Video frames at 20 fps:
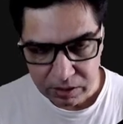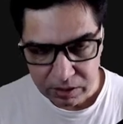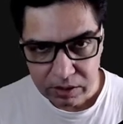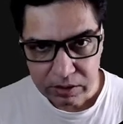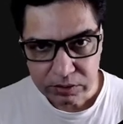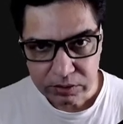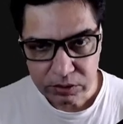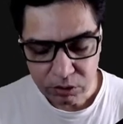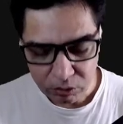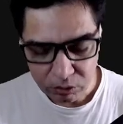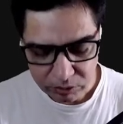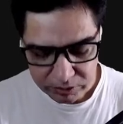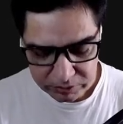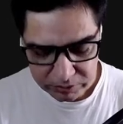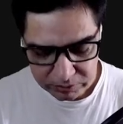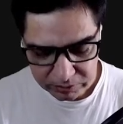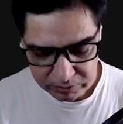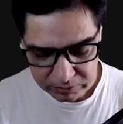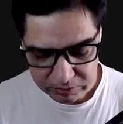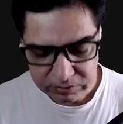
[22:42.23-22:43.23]
The only
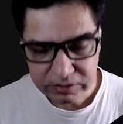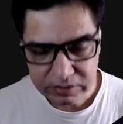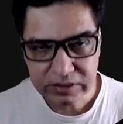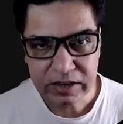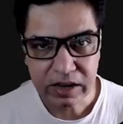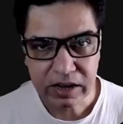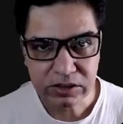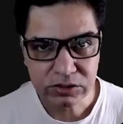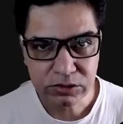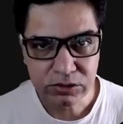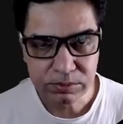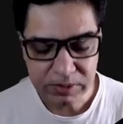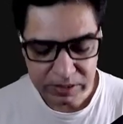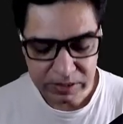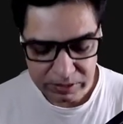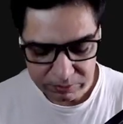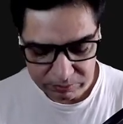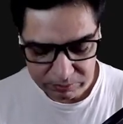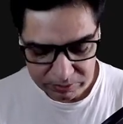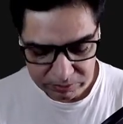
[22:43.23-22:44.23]
thing is, it has to be
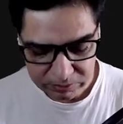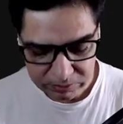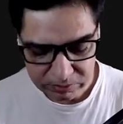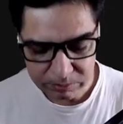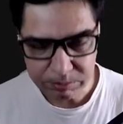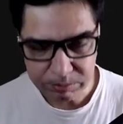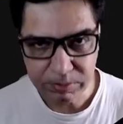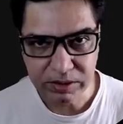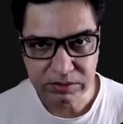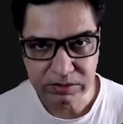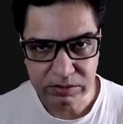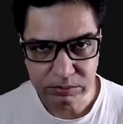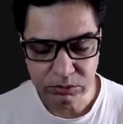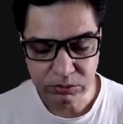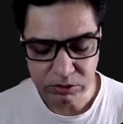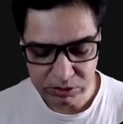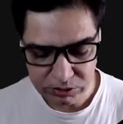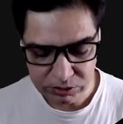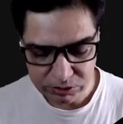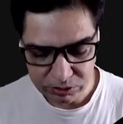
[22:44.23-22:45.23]
given sip by sip. So
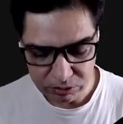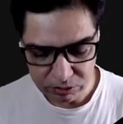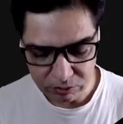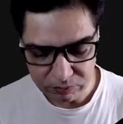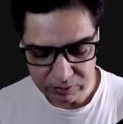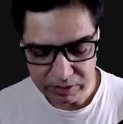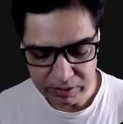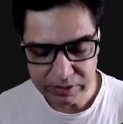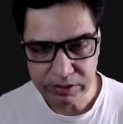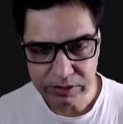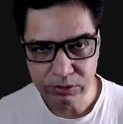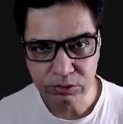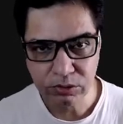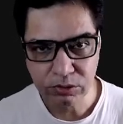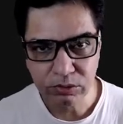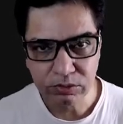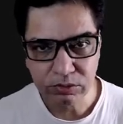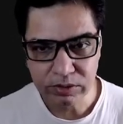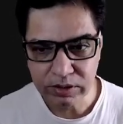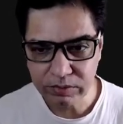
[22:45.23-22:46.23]
instead of like, you
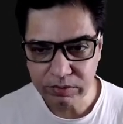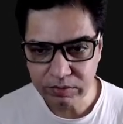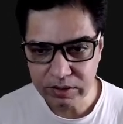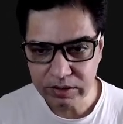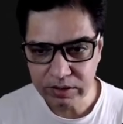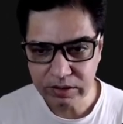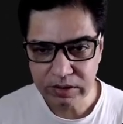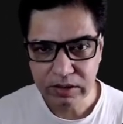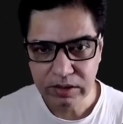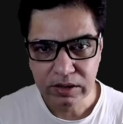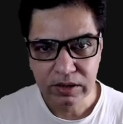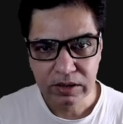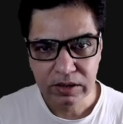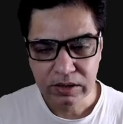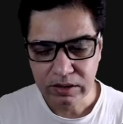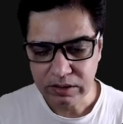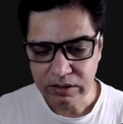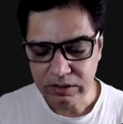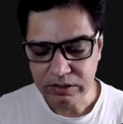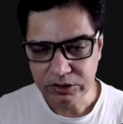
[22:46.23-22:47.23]
know, giving
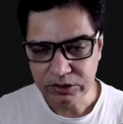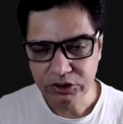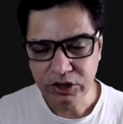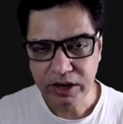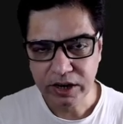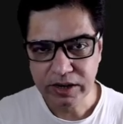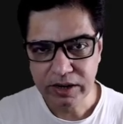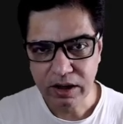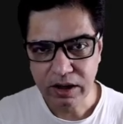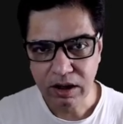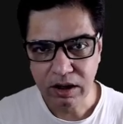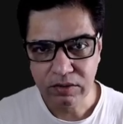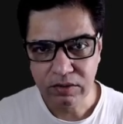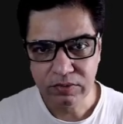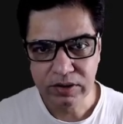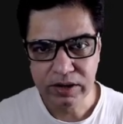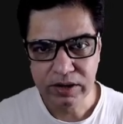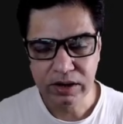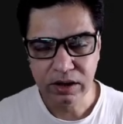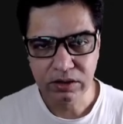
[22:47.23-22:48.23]
a child a half a
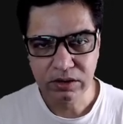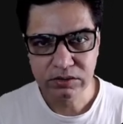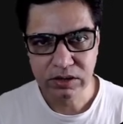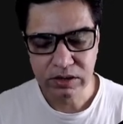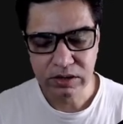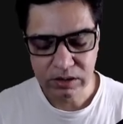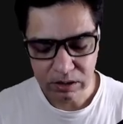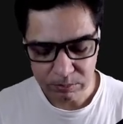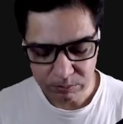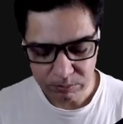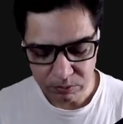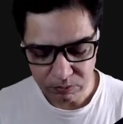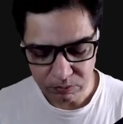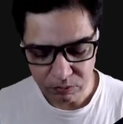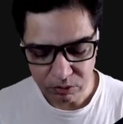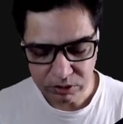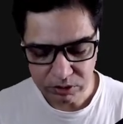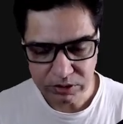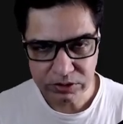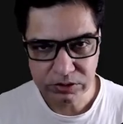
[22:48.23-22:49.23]
glass or a cup of
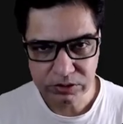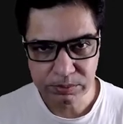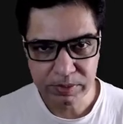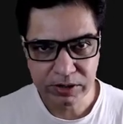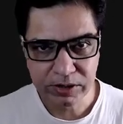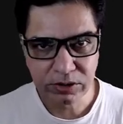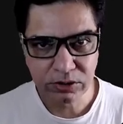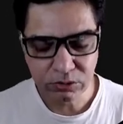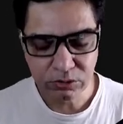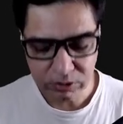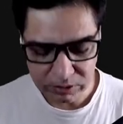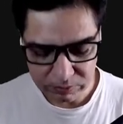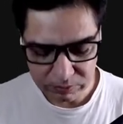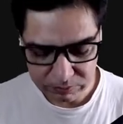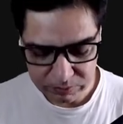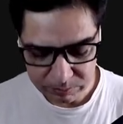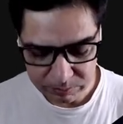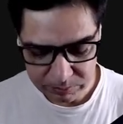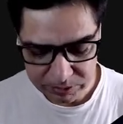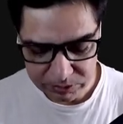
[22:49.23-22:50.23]
water, it's better to give
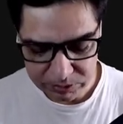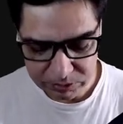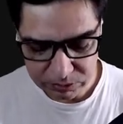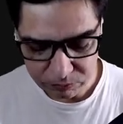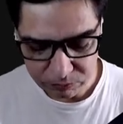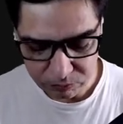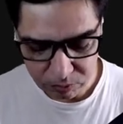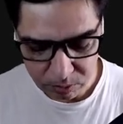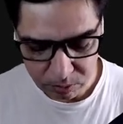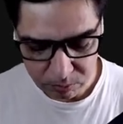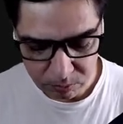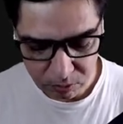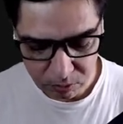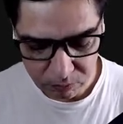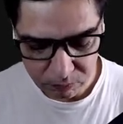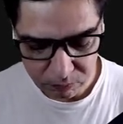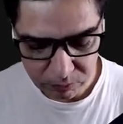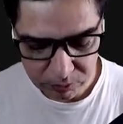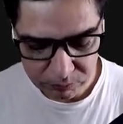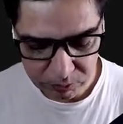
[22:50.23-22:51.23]
them it in the form of
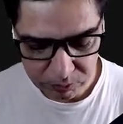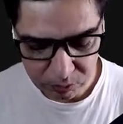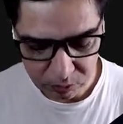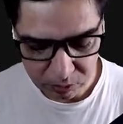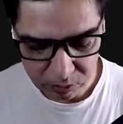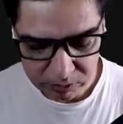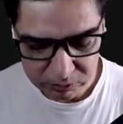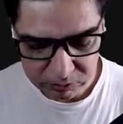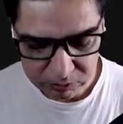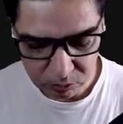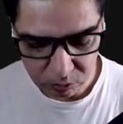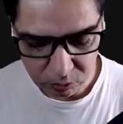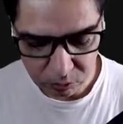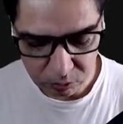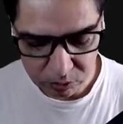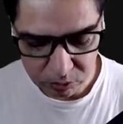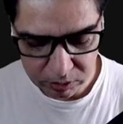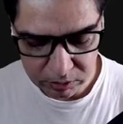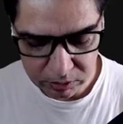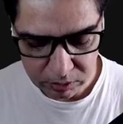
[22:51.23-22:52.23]
what we call as
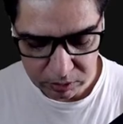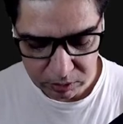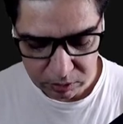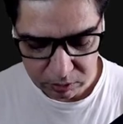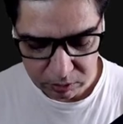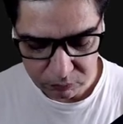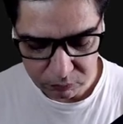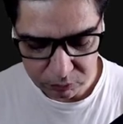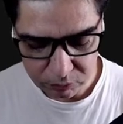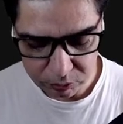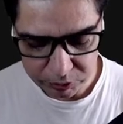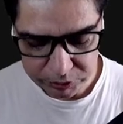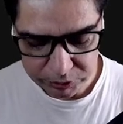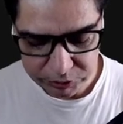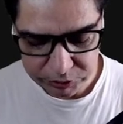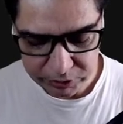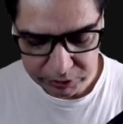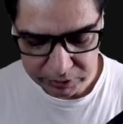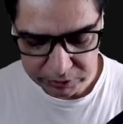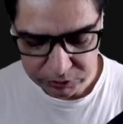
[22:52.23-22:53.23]
oral fluid
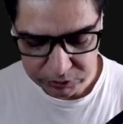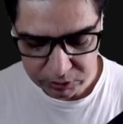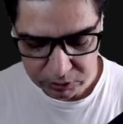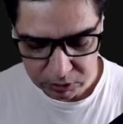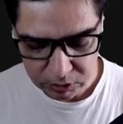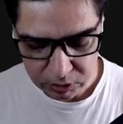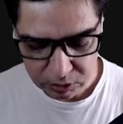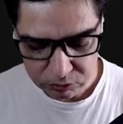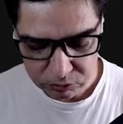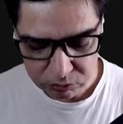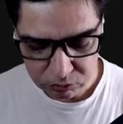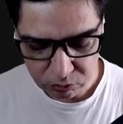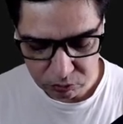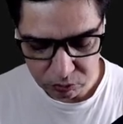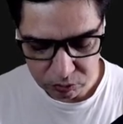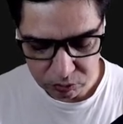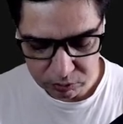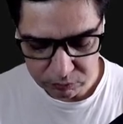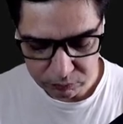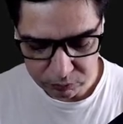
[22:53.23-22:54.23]
challenge. So
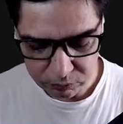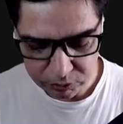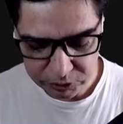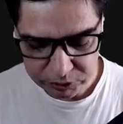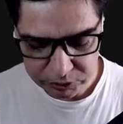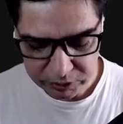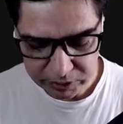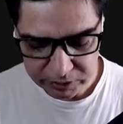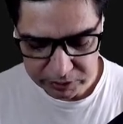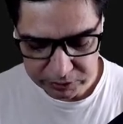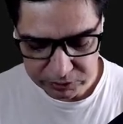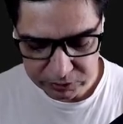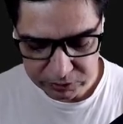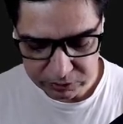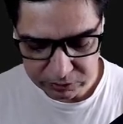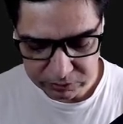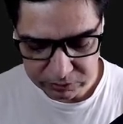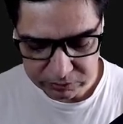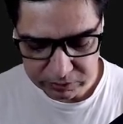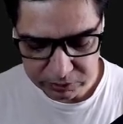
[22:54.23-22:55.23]
oral fluid challenge
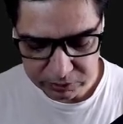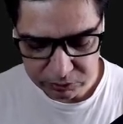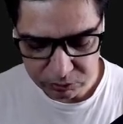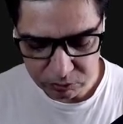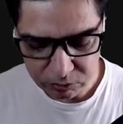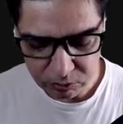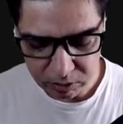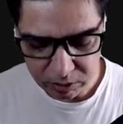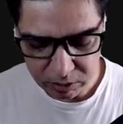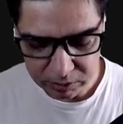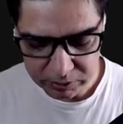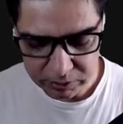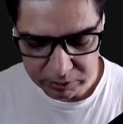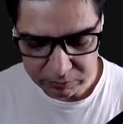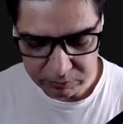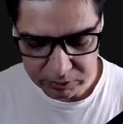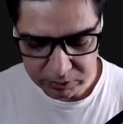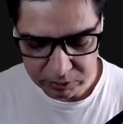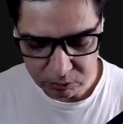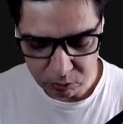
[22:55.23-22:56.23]
is that you are
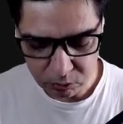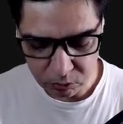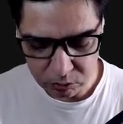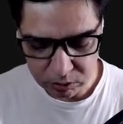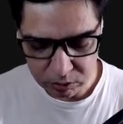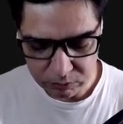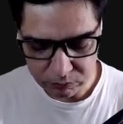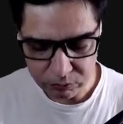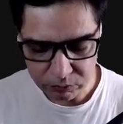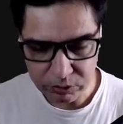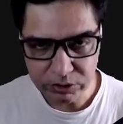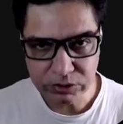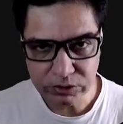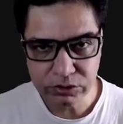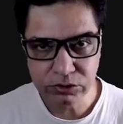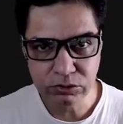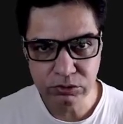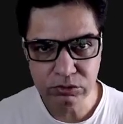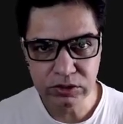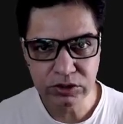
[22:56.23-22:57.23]
giving oral fluids
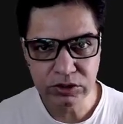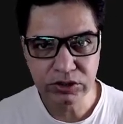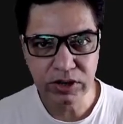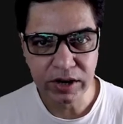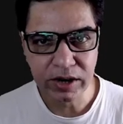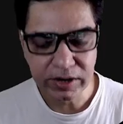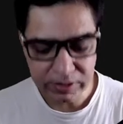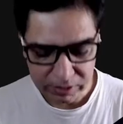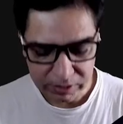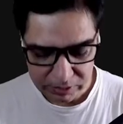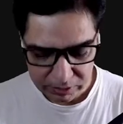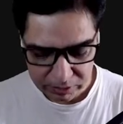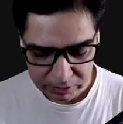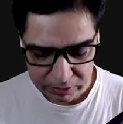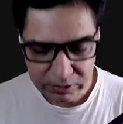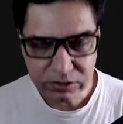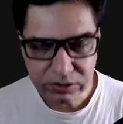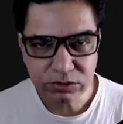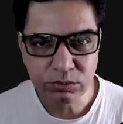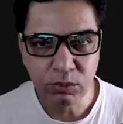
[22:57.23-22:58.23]
to the child in
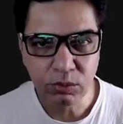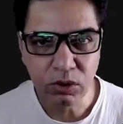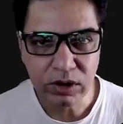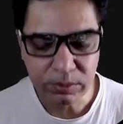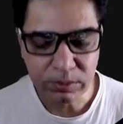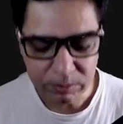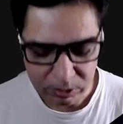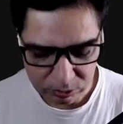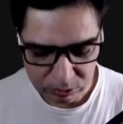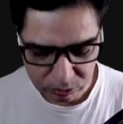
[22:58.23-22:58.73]
small amounts.